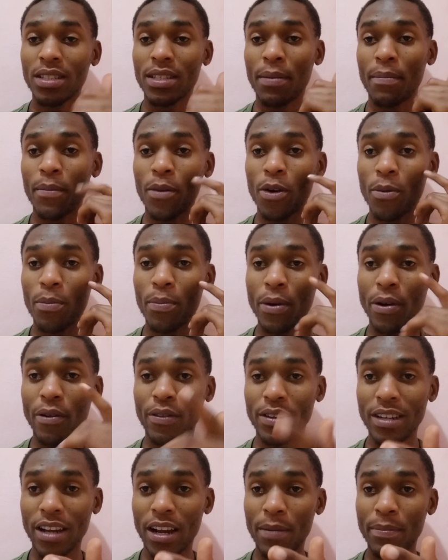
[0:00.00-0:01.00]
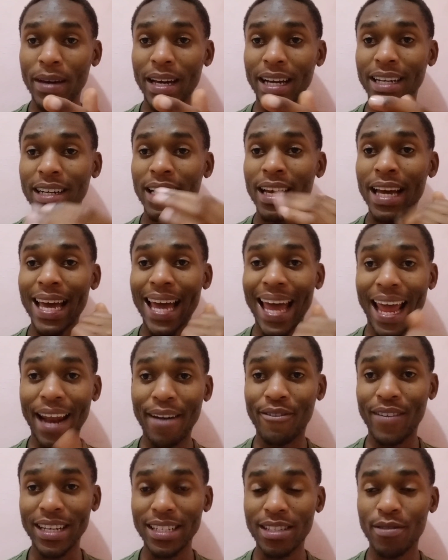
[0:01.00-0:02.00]
the more profit I'll make,
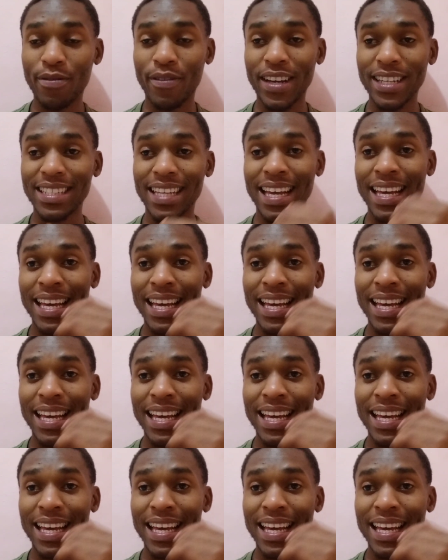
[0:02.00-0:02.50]
and vice versa.